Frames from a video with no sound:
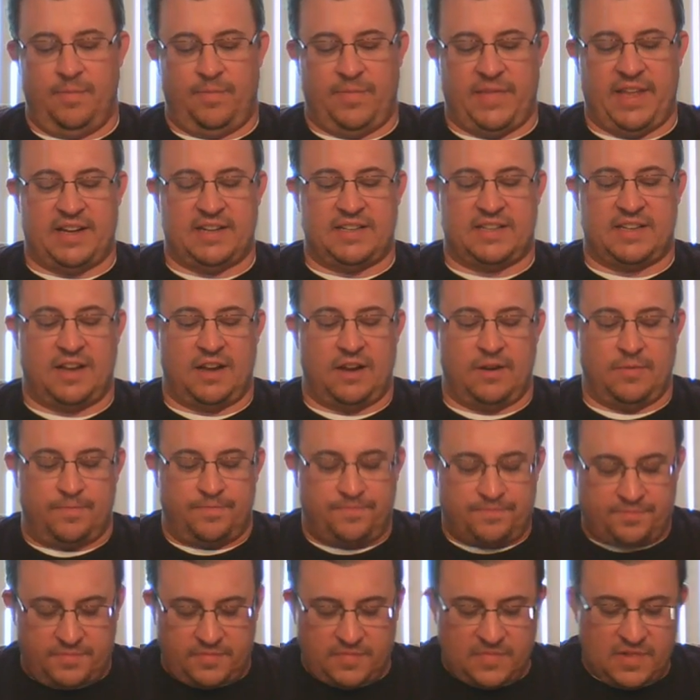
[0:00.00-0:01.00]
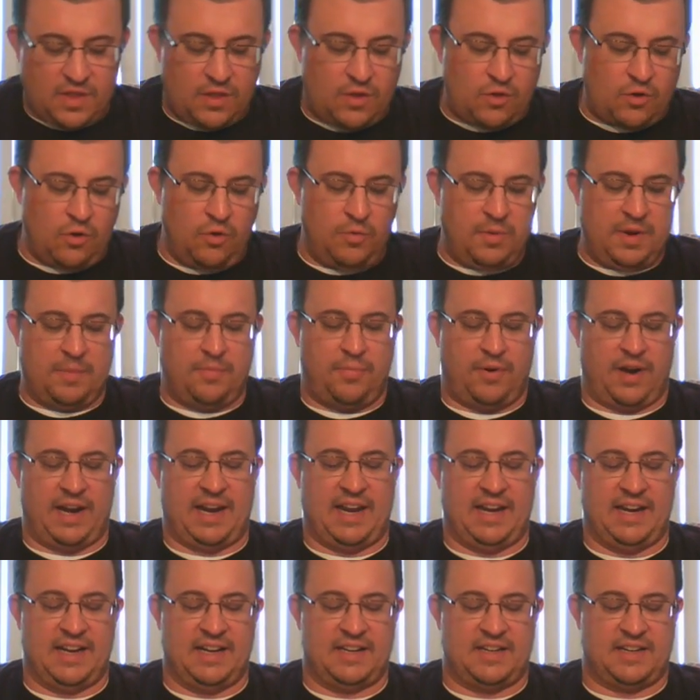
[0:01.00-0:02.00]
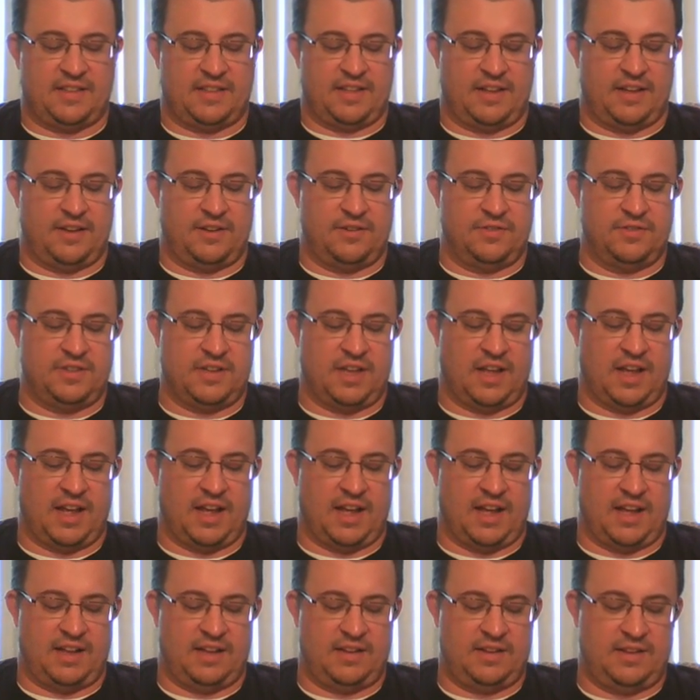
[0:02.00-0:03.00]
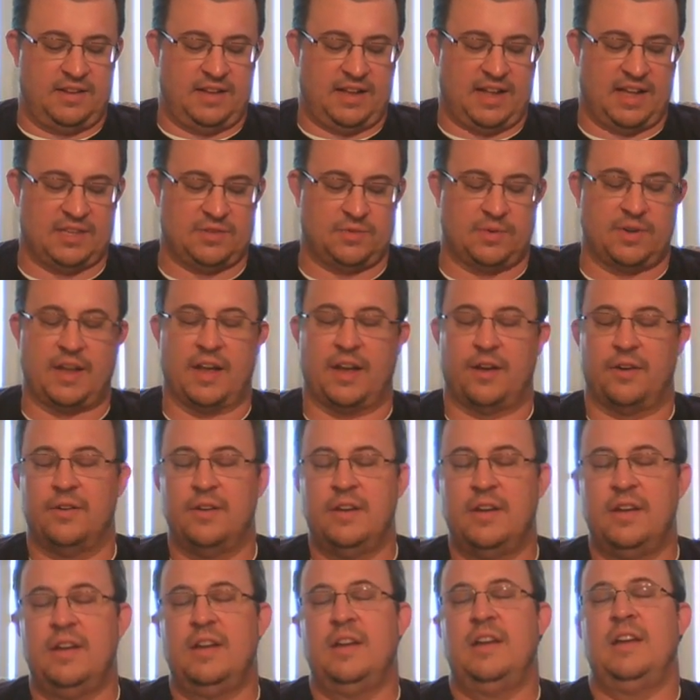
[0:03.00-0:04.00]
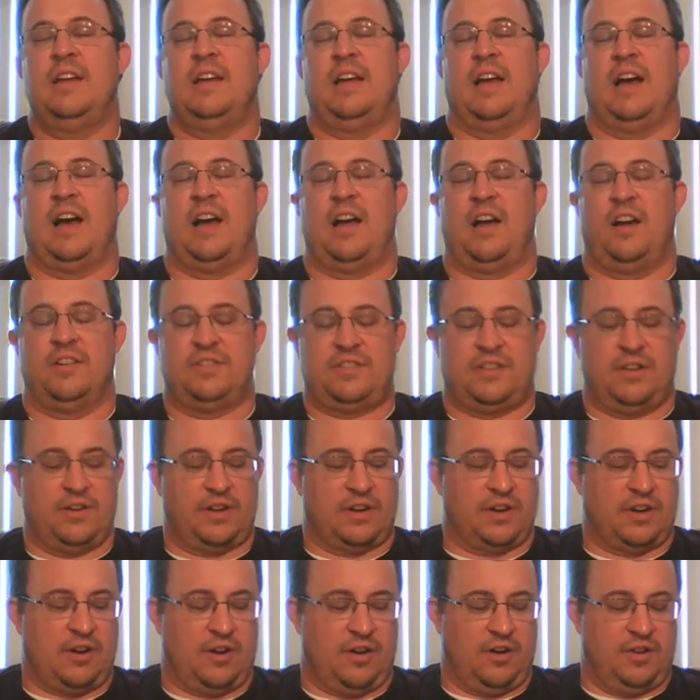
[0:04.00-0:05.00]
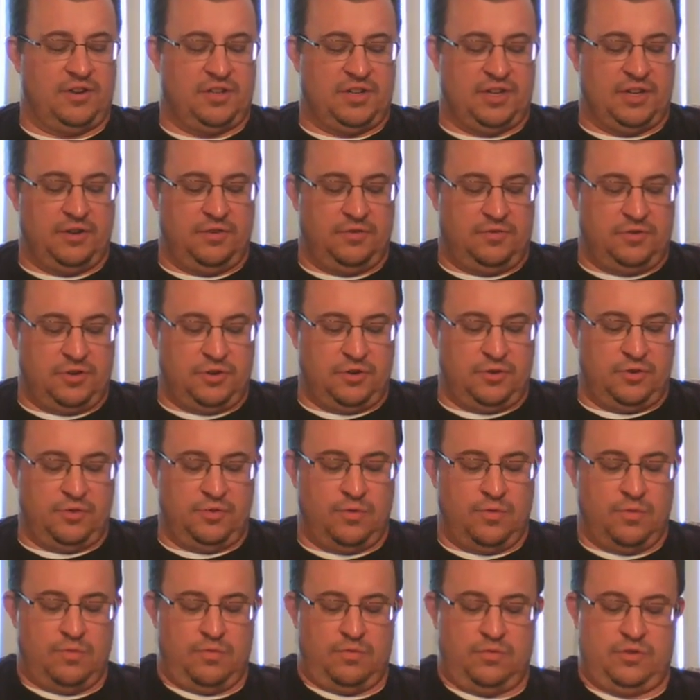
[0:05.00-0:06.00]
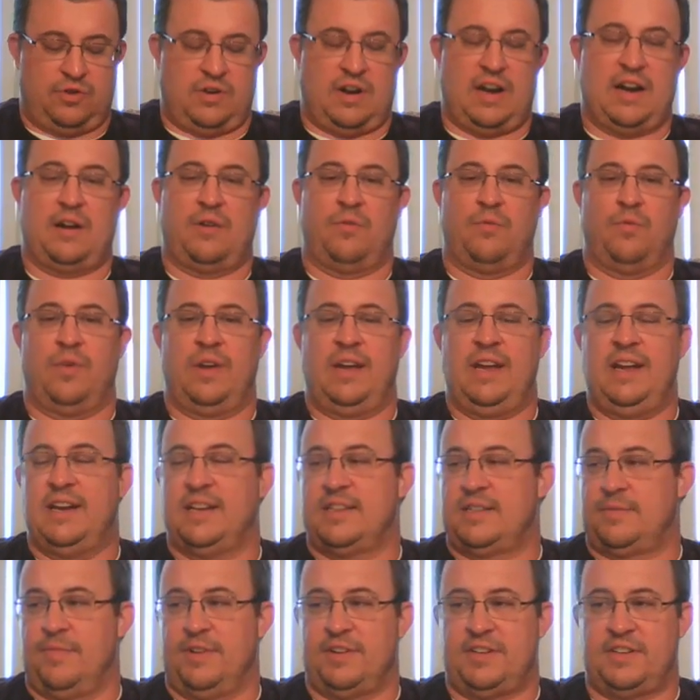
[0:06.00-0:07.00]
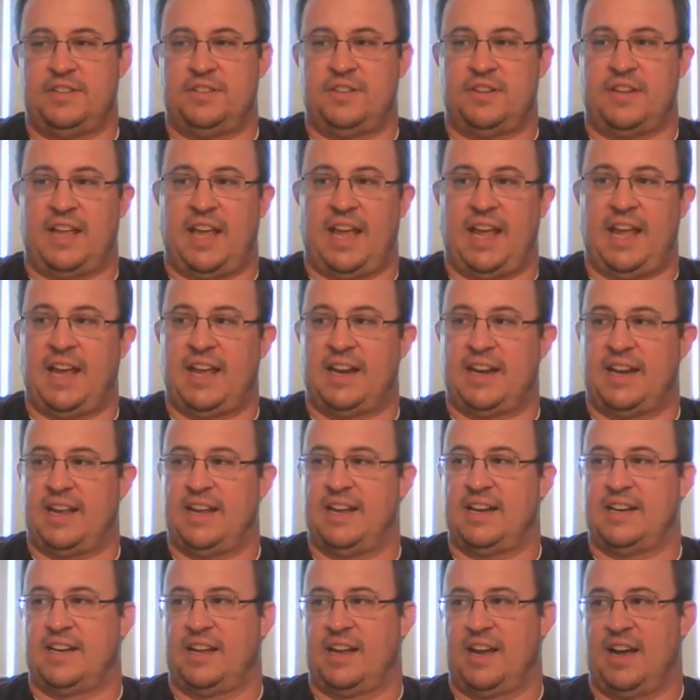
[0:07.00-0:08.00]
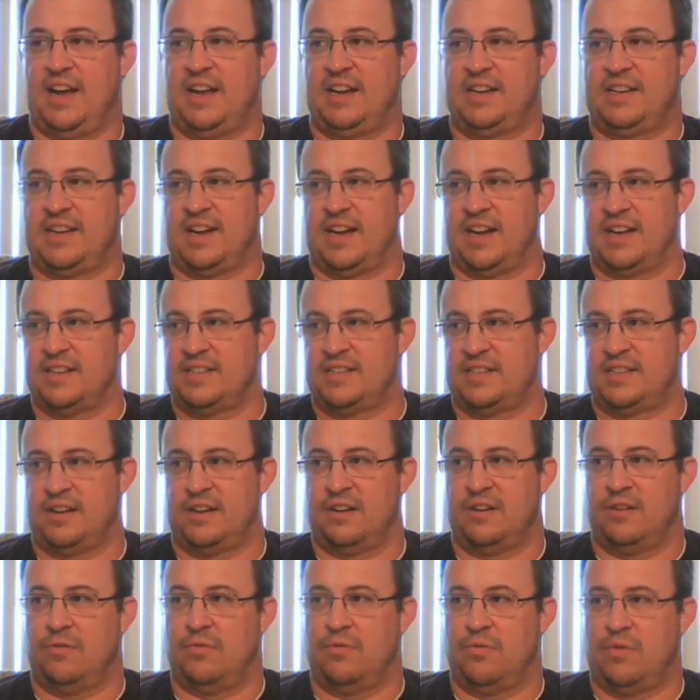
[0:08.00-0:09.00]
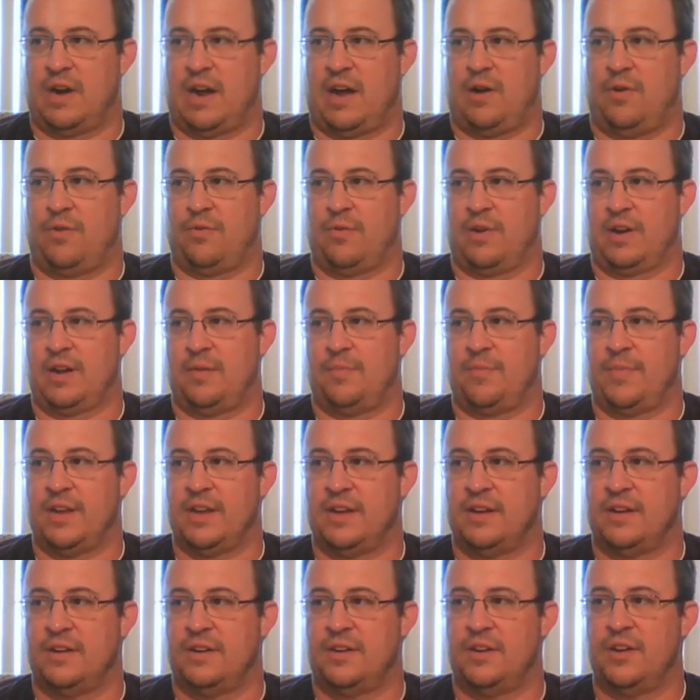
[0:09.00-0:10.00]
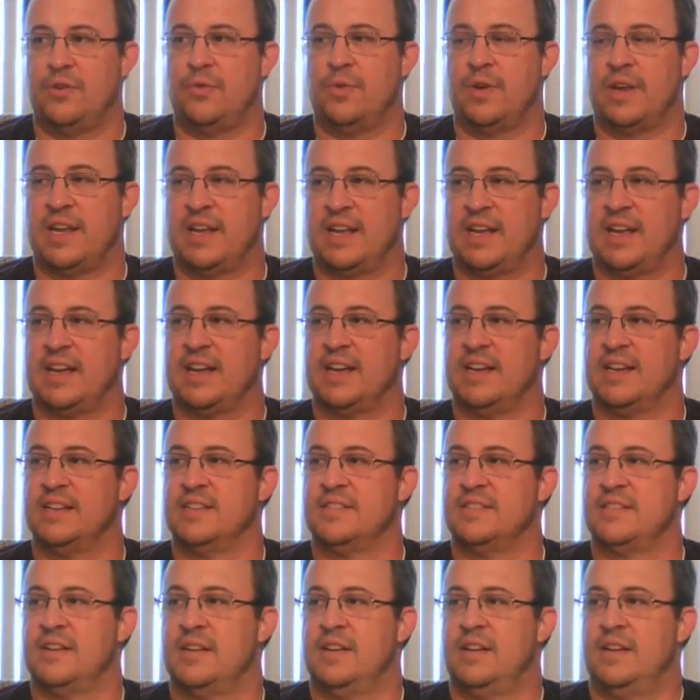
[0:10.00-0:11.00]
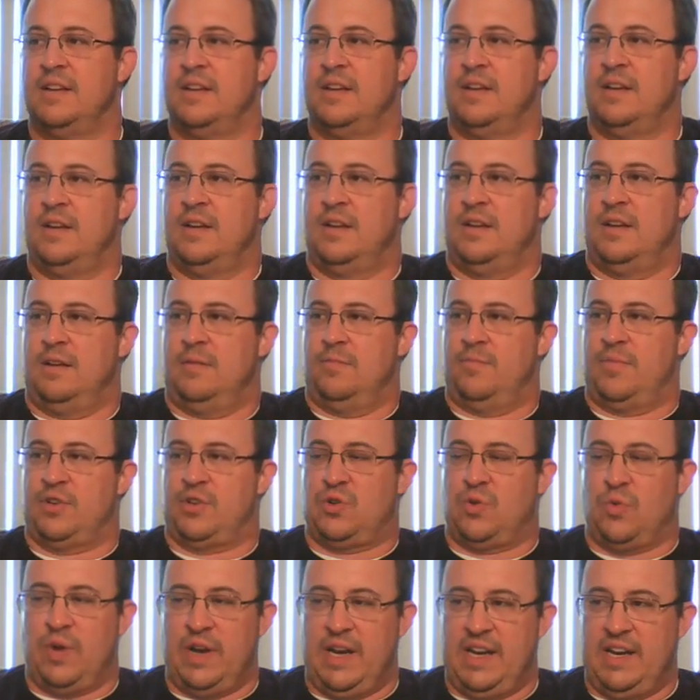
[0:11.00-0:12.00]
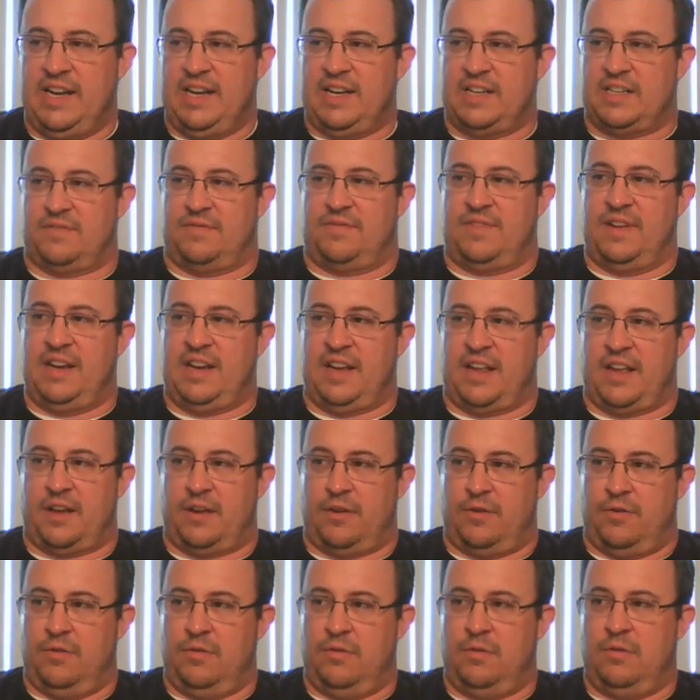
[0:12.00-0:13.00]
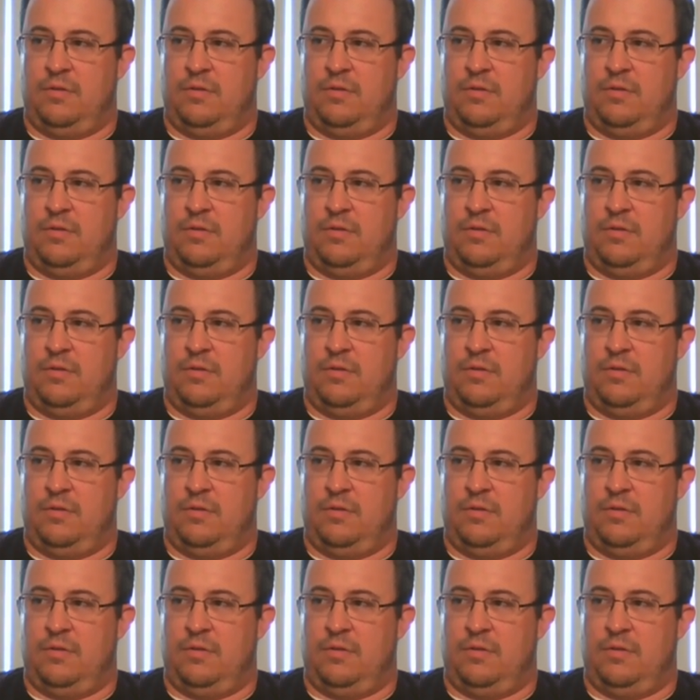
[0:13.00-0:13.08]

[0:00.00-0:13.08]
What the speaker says: And so we'll be breaking into those as we go. I also encourage you to try to read as much as you can in context. So what I would recommend doing is between each video,